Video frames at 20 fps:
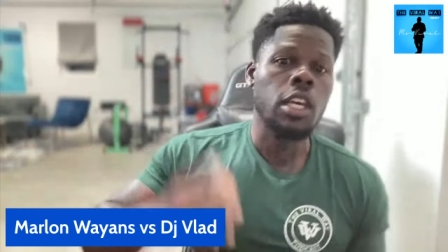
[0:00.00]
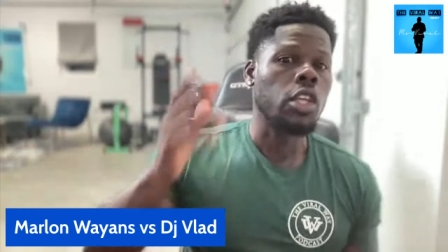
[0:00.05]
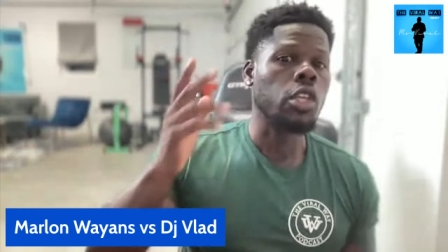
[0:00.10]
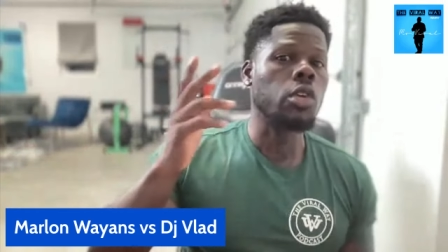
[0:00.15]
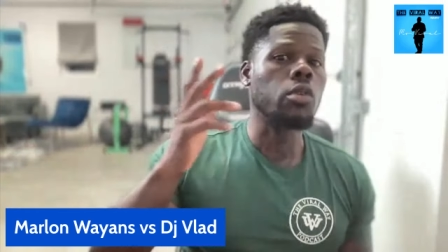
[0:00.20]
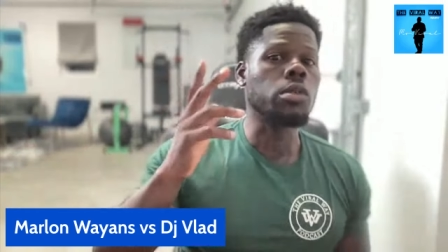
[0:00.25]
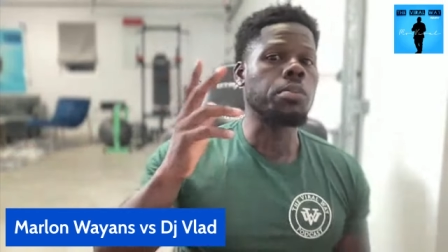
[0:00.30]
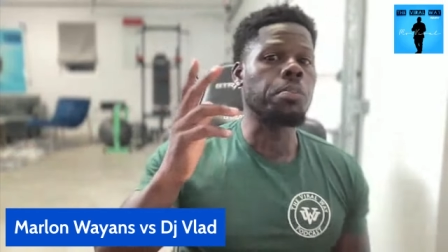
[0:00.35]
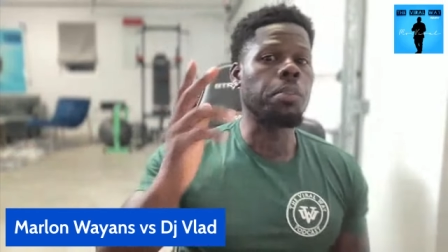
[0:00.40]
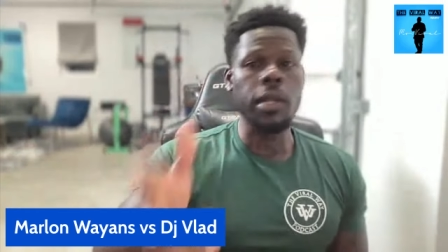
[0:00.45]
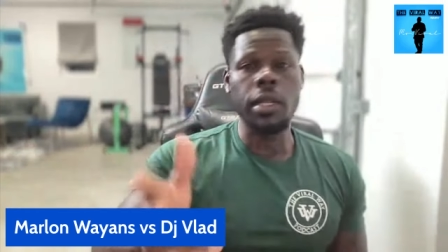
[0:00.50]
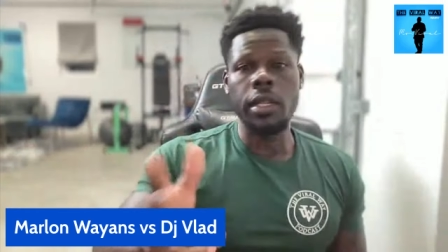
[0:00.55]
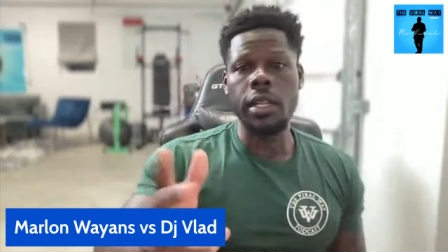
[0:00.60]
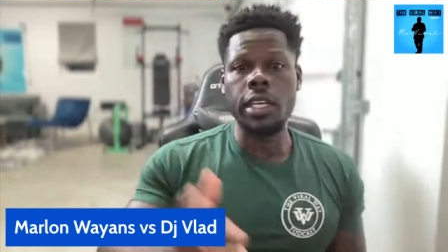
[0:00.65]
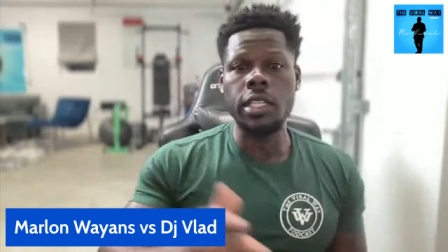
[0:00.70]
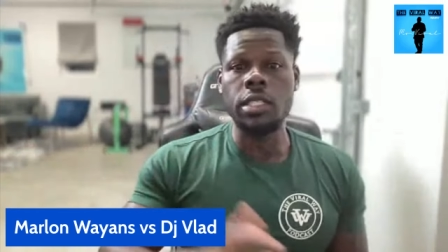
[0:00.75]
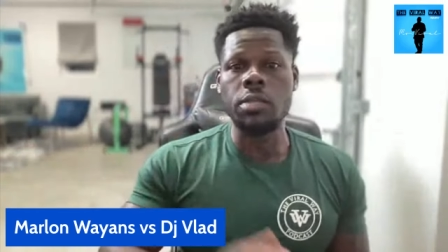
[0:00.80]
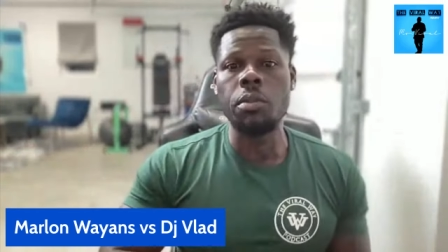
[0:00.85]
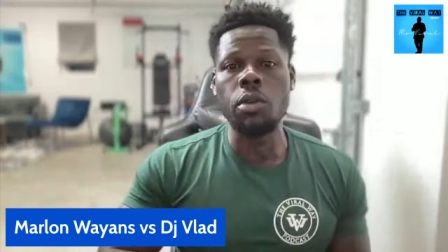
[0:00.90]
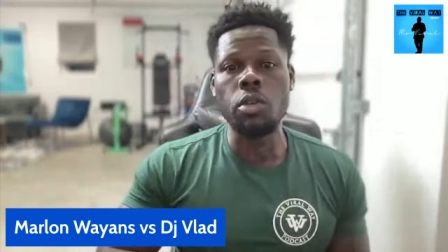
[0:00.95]
you was putting
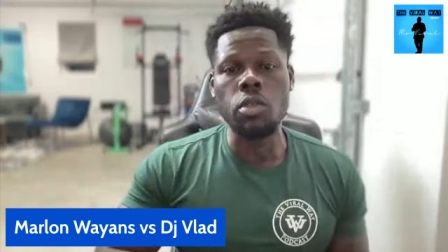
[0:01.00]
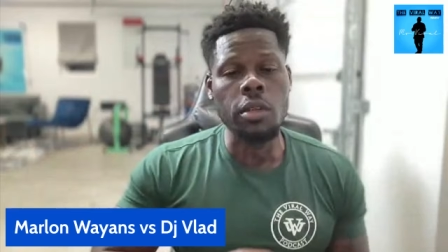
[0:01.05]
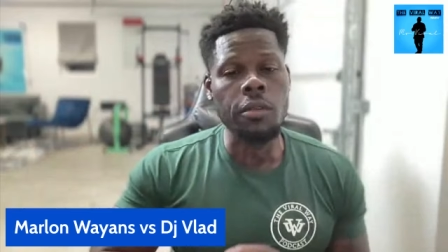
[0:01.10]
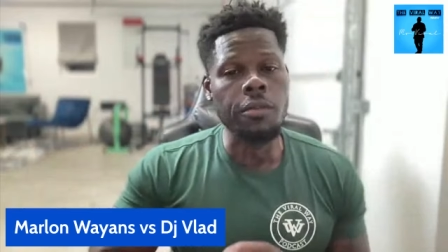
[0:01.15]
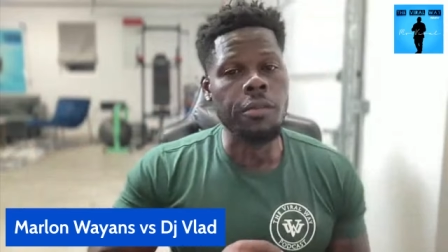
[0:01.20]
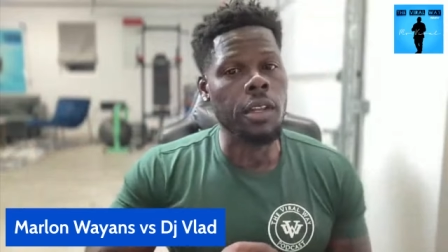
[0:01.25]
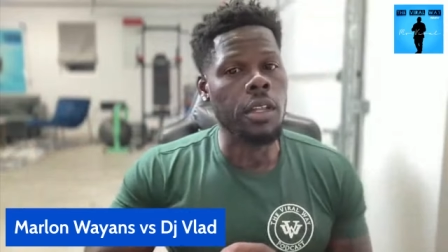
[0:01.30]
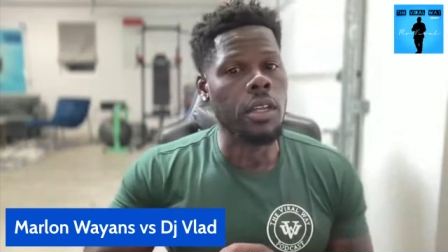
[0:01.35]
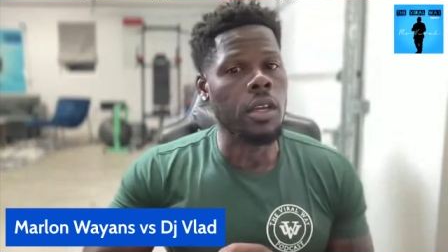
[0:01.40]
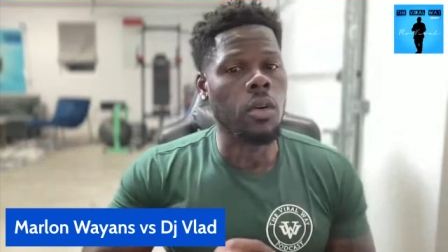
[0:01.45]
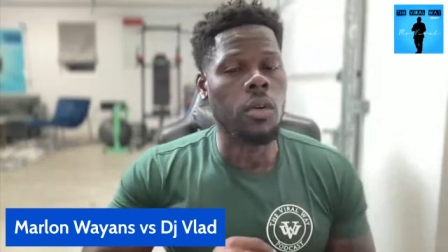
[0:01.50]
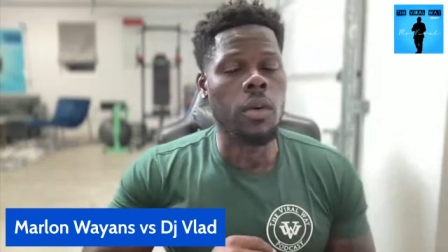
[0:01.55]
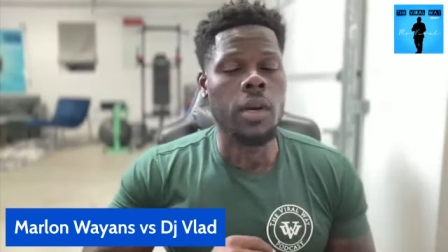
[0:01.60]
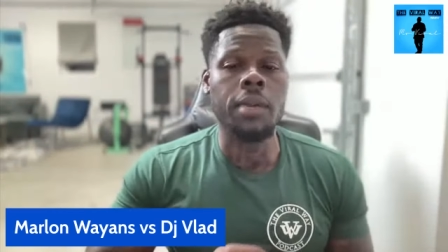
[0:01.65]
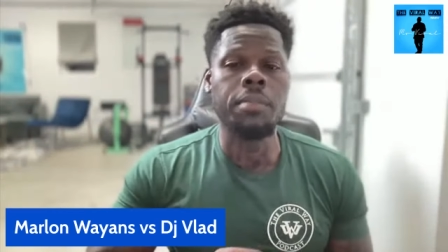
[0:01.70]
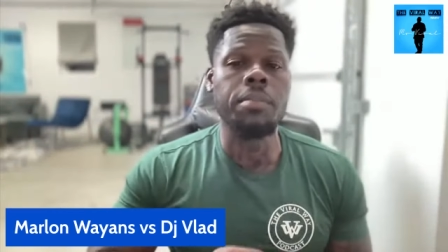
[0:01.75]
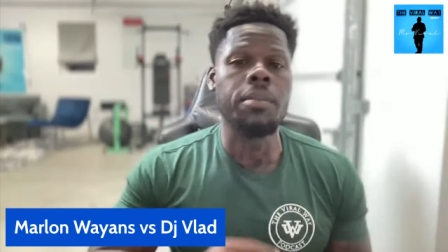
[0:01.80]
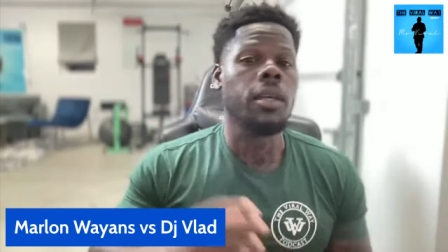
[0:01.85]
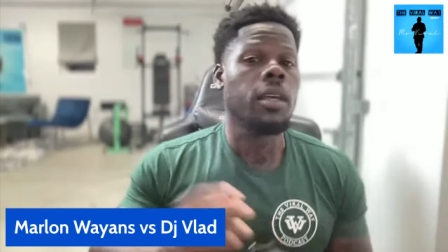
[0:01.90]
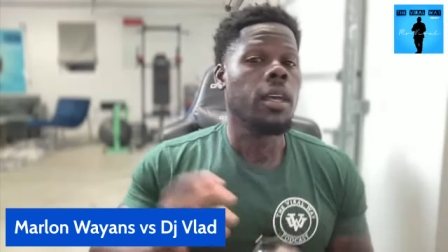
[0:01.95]
niggas' music video
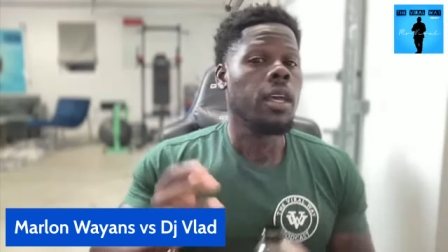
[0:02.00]
up,